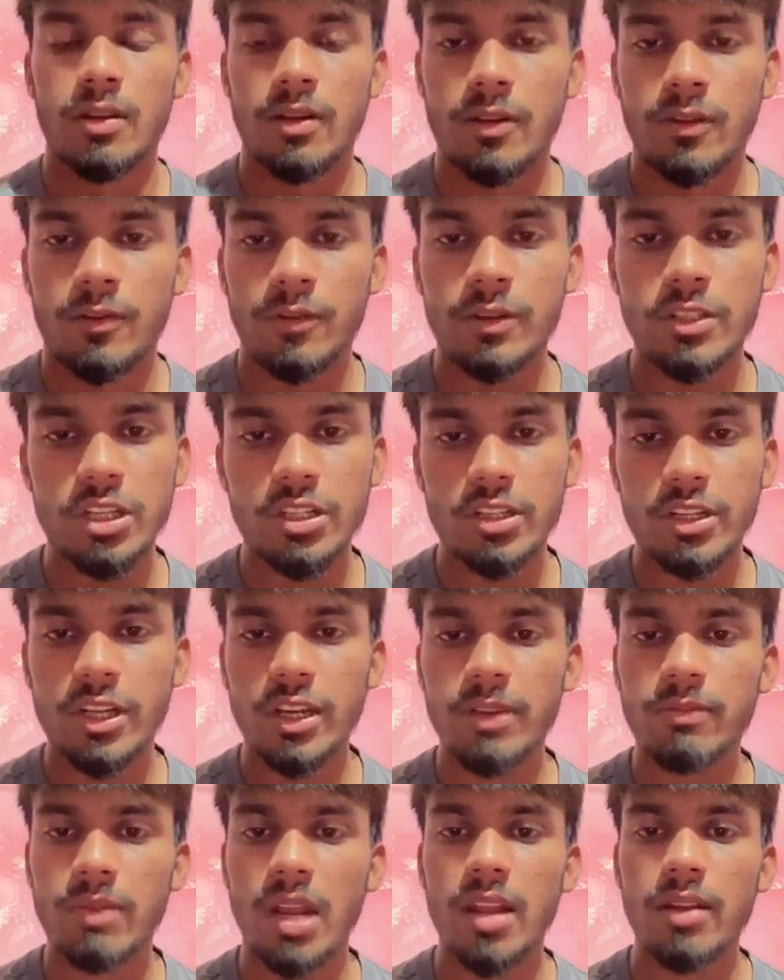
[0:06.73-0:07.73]
which is
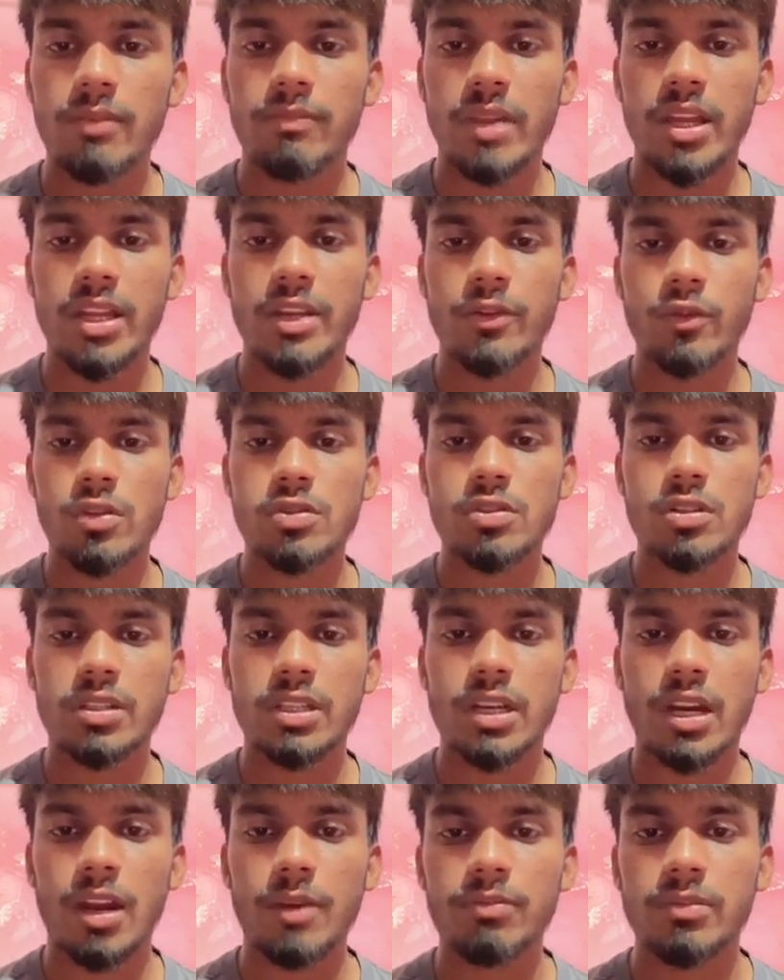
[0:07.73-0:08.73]
written by Mary
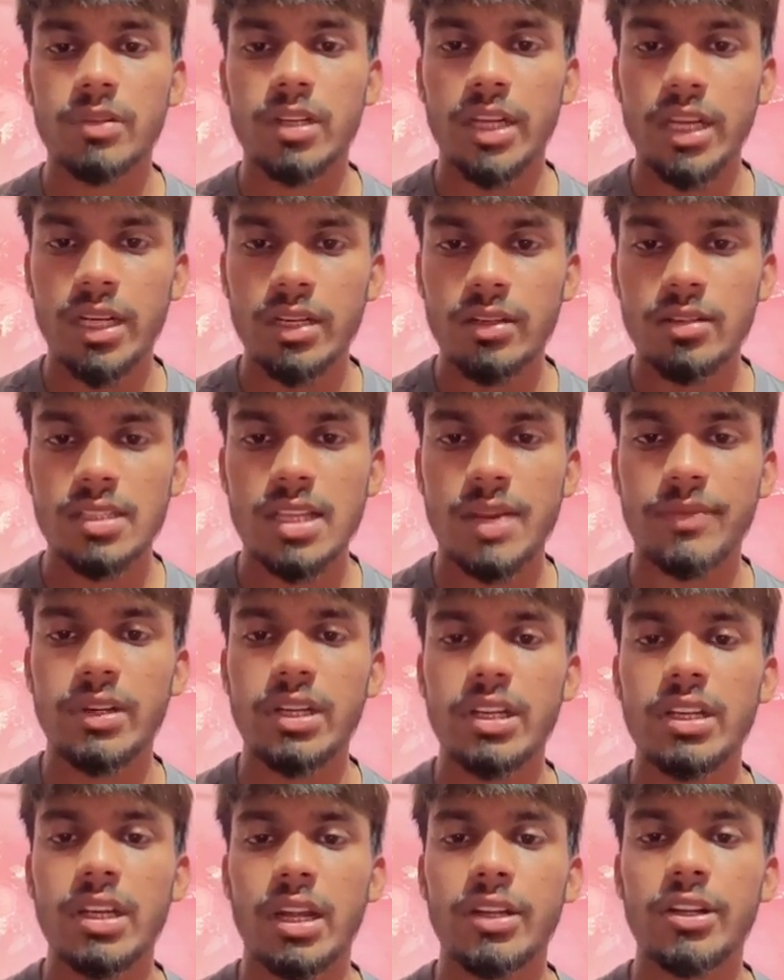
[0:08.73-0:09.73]
Wollstonecraft in
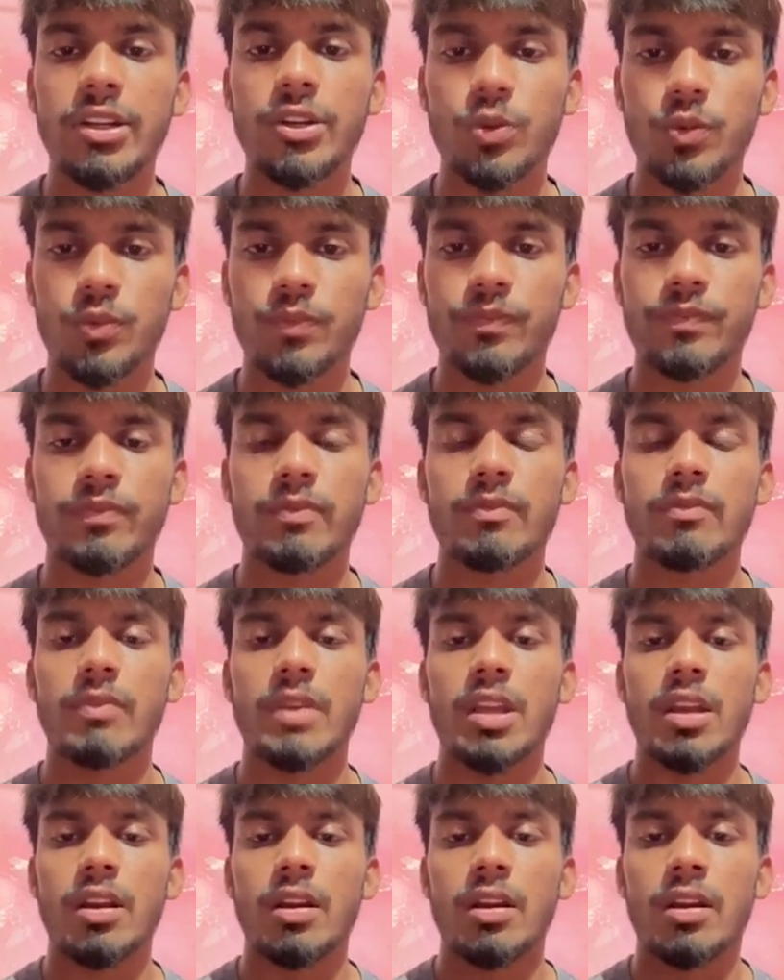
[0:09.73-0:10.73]
1792.
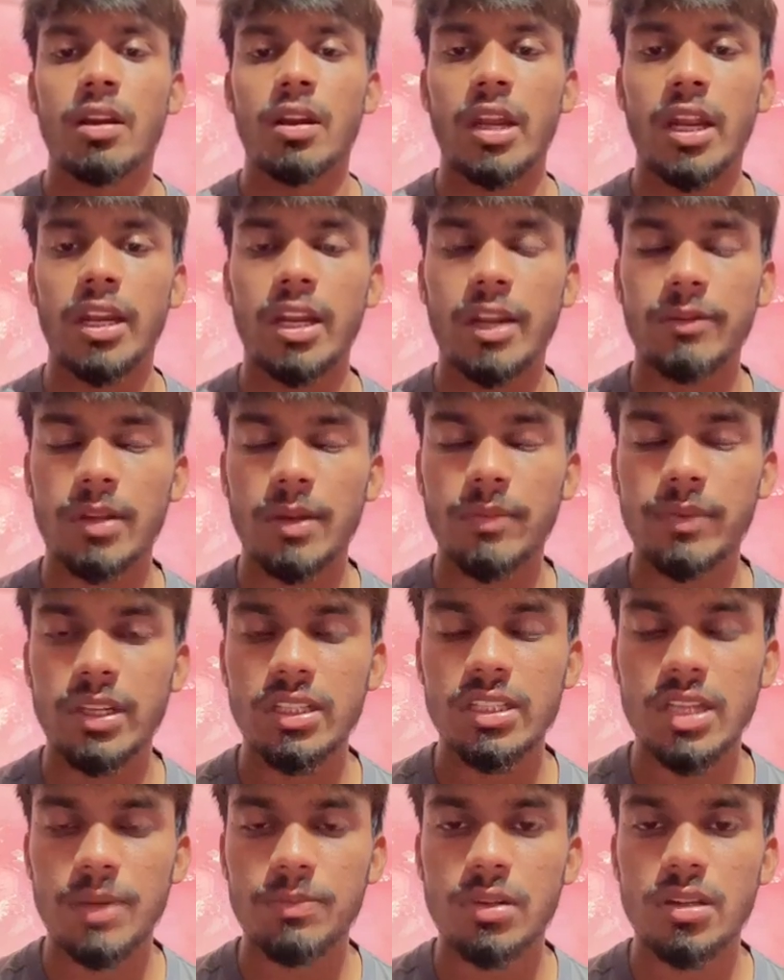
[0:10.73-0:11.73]
And I am covering
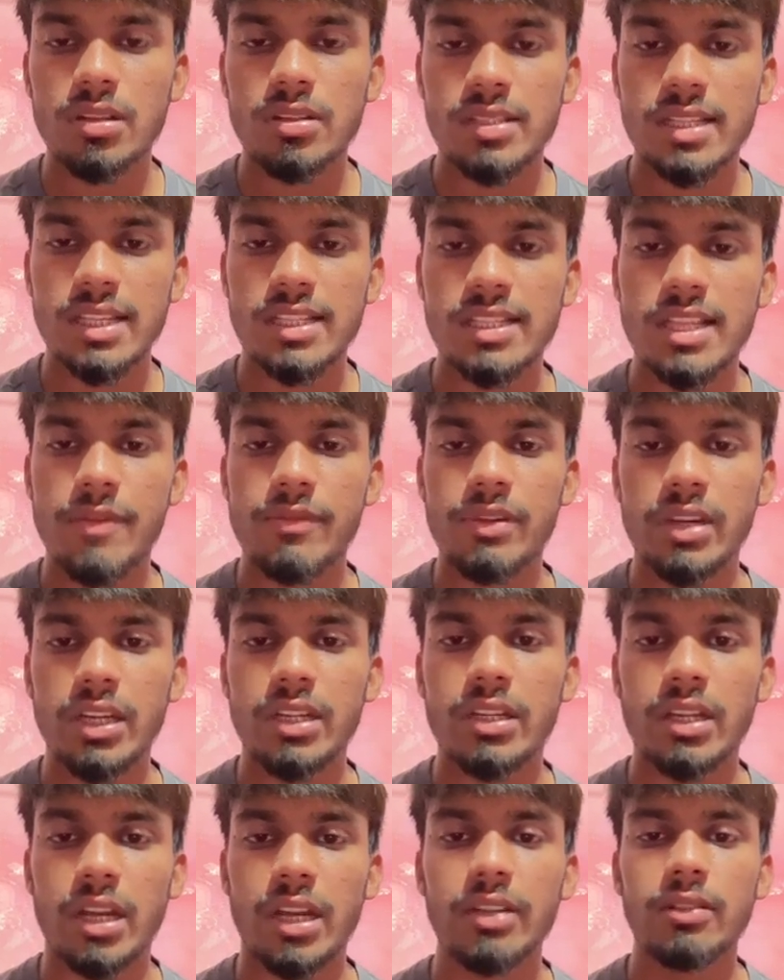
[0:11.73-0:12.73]
chapter 6, 7,
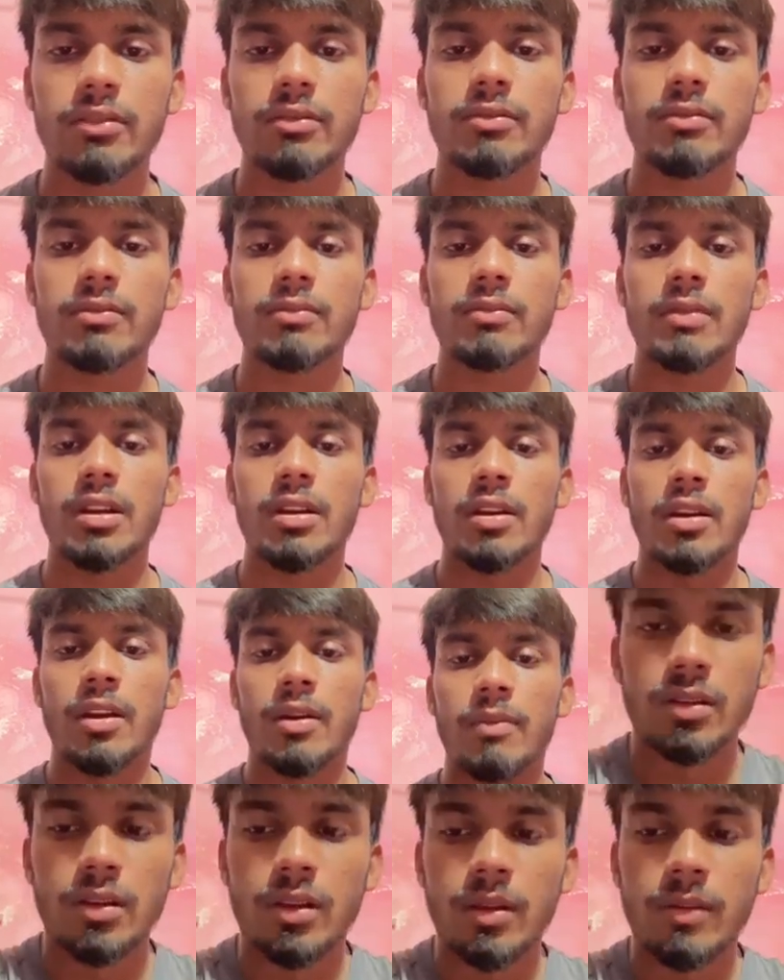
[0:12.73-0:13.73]
8, 9.
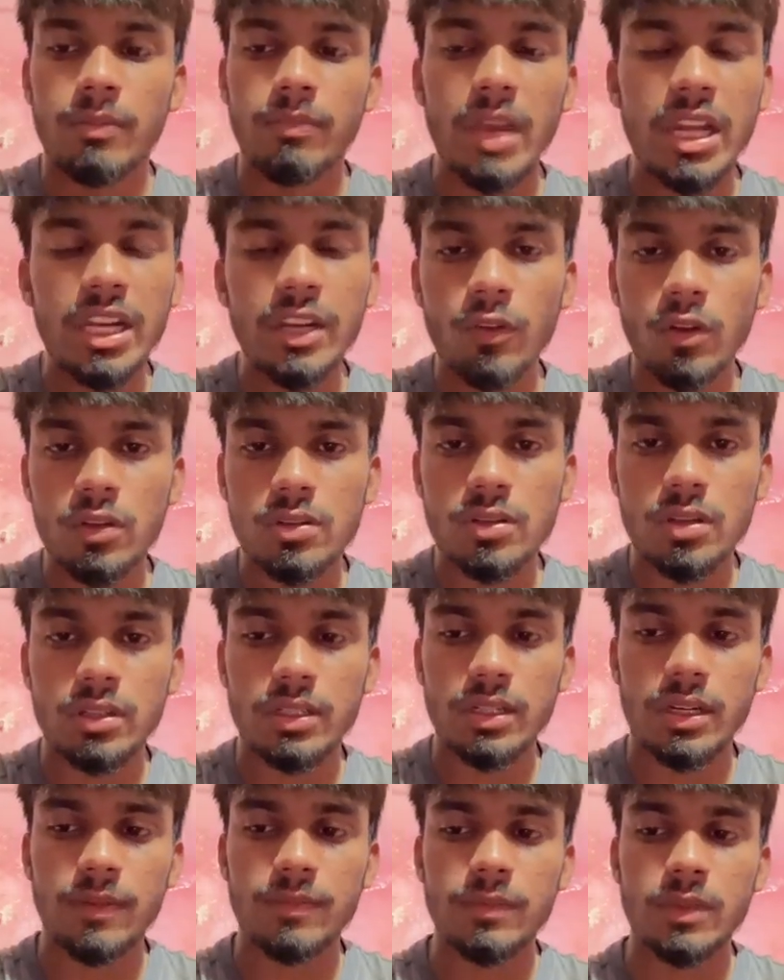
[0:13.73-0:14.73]
Mary
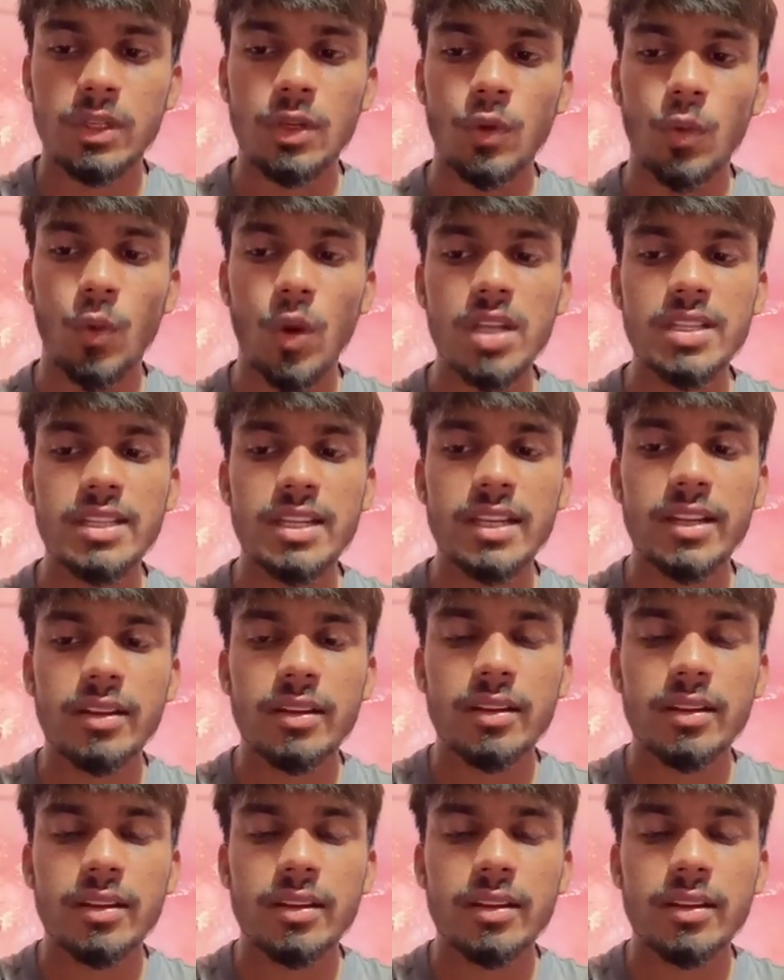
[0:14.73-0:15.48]
Wollstonecraft was a